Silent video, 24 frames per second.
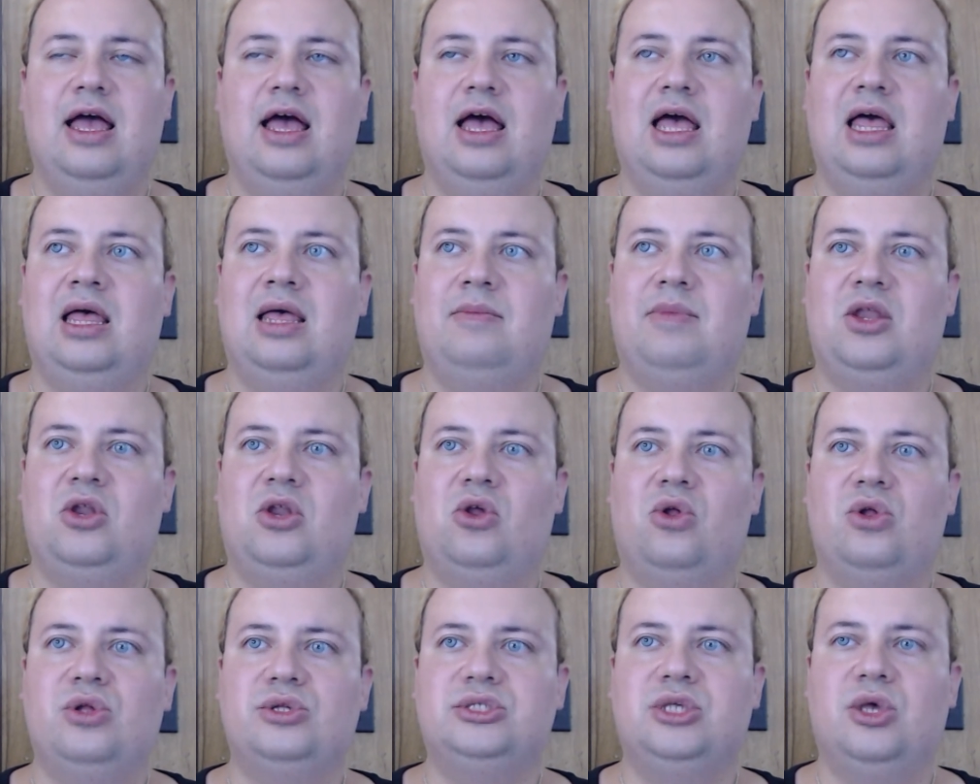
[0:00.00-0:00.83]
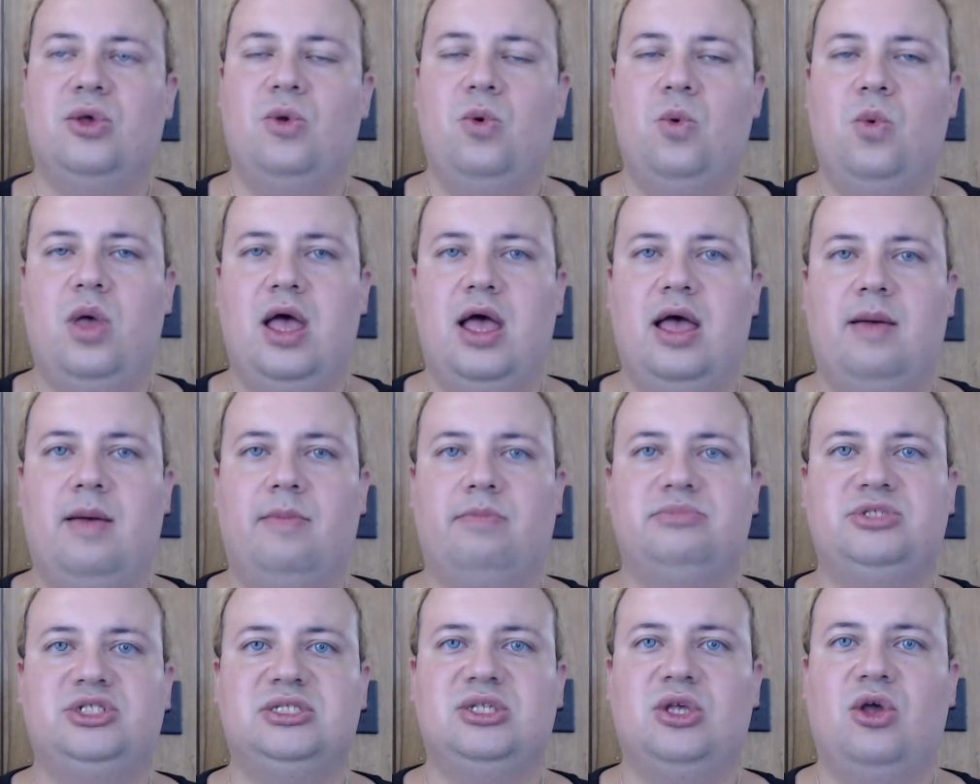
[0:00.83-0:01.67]
Um, and also
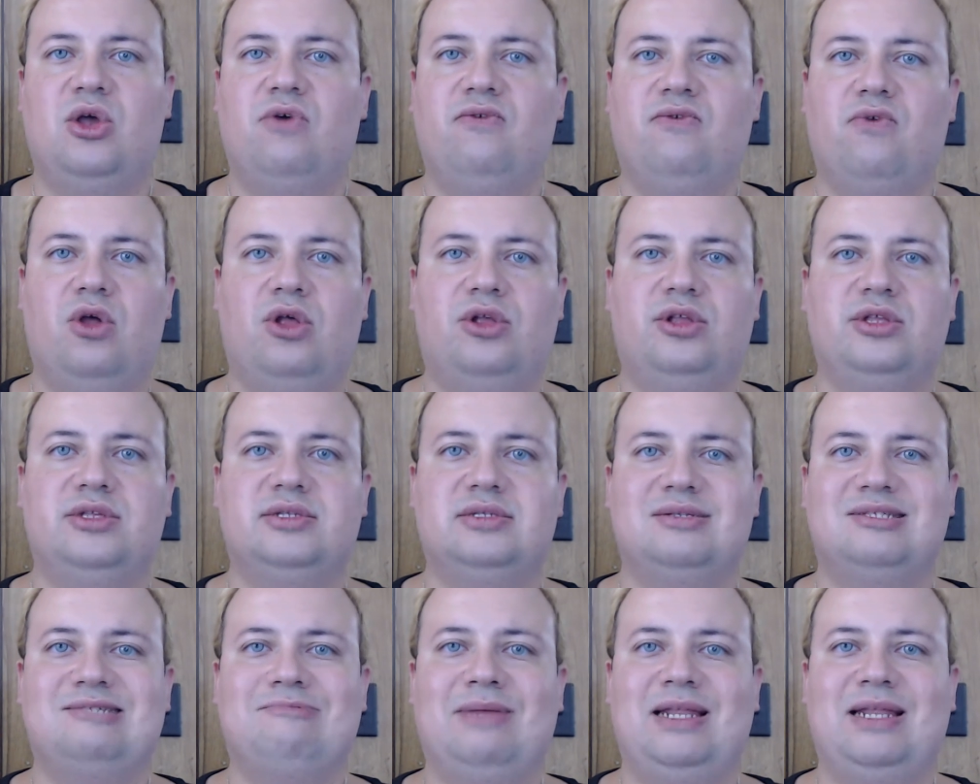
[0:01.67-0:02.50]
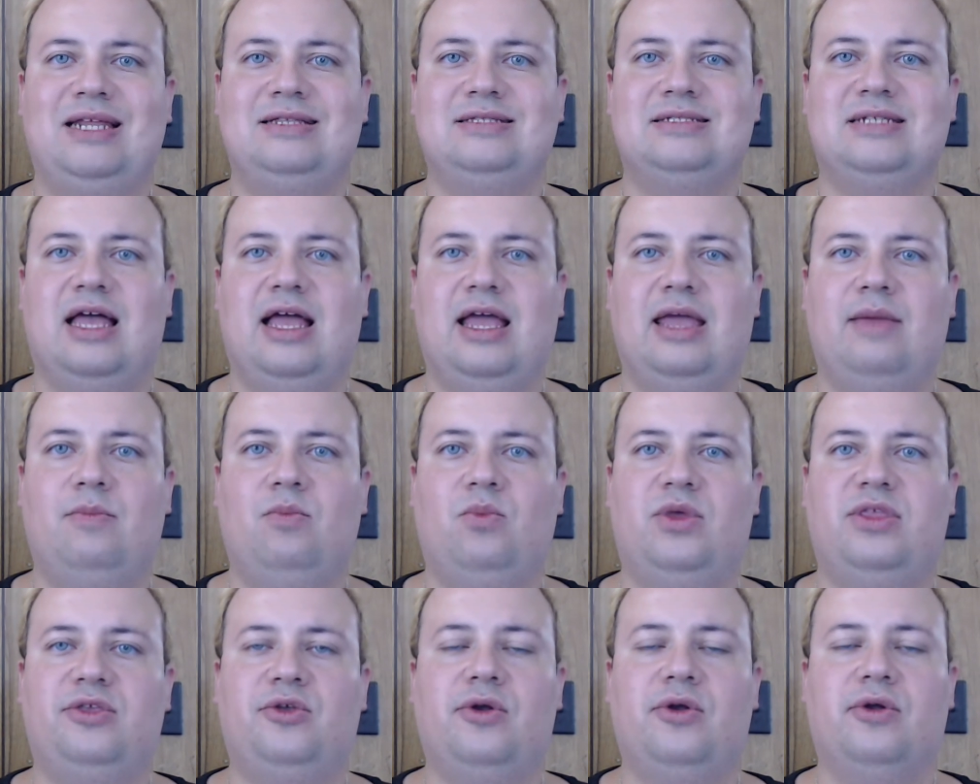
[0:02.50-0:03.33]
um, just overall spending time
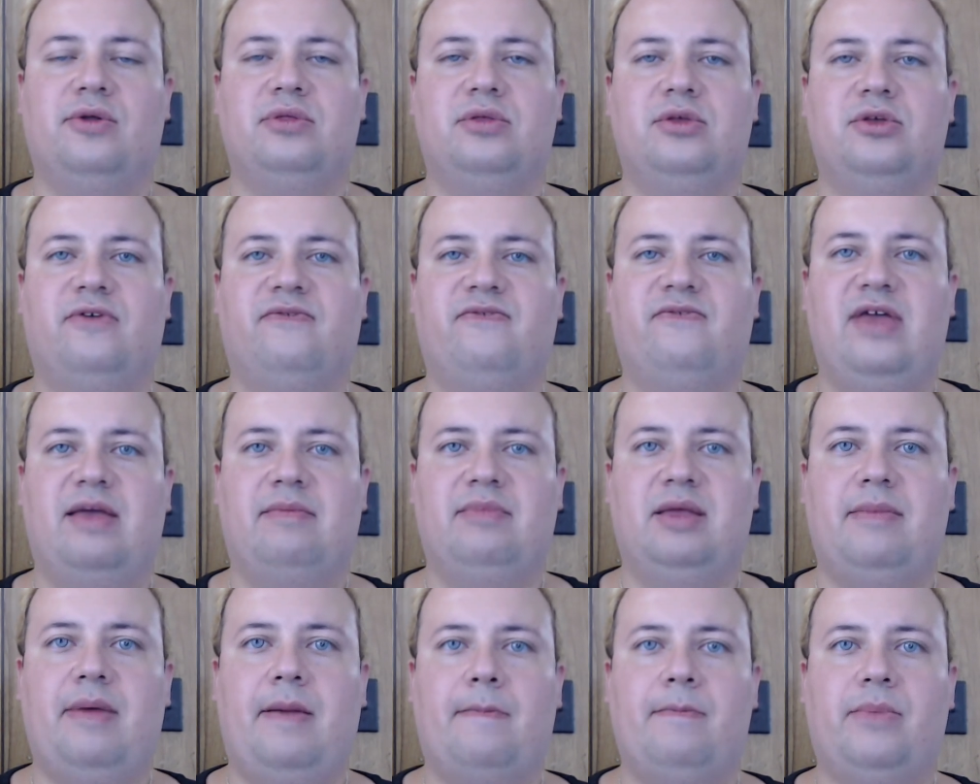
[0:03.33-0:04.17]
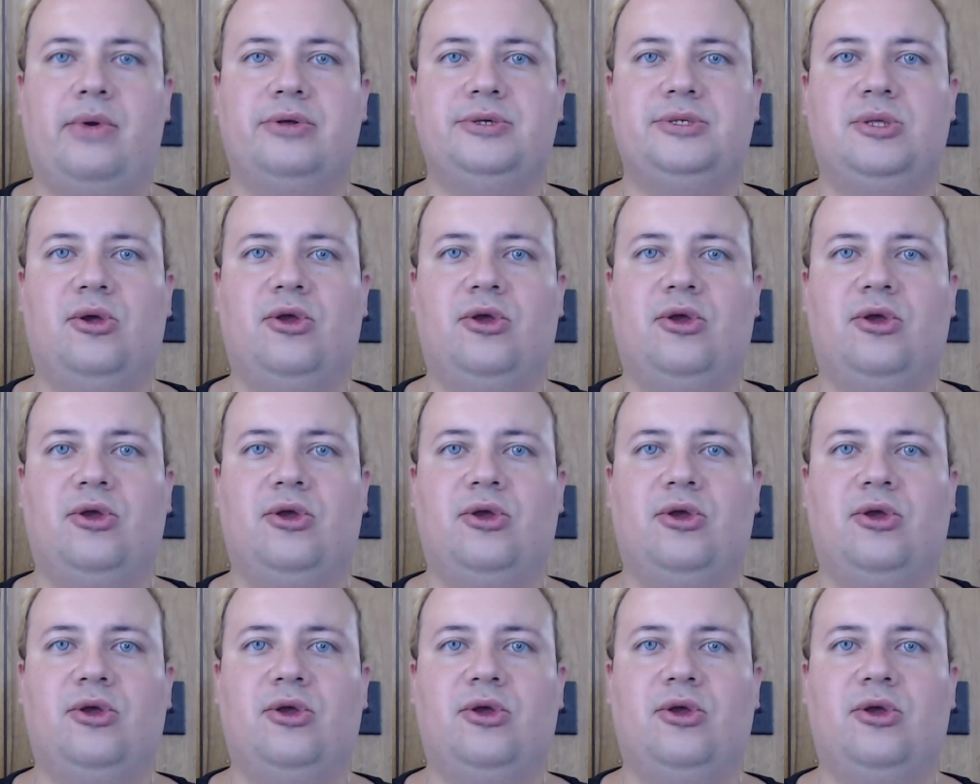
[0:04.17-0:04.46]
with your, your family members.